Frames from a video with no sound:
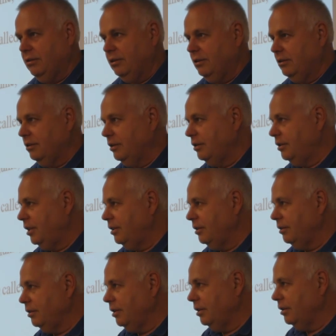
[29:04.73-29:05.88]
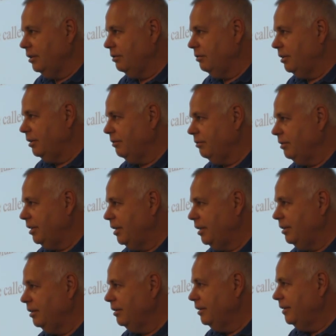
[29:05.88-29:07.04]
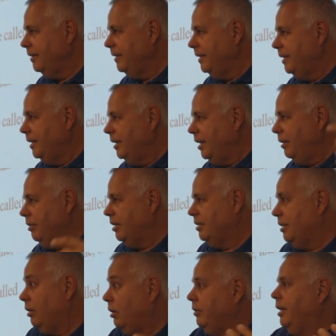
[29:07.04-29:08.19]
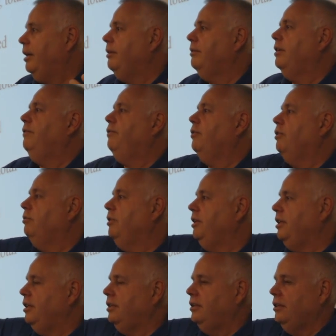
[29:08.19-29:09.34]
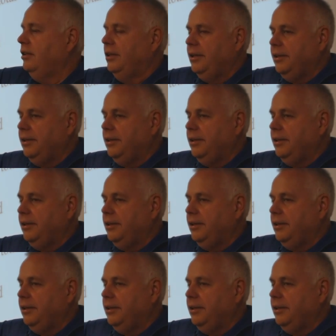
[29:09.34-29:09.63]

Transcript: go into the 10 giga or whatever we had? And we can say, oh, therefore we need,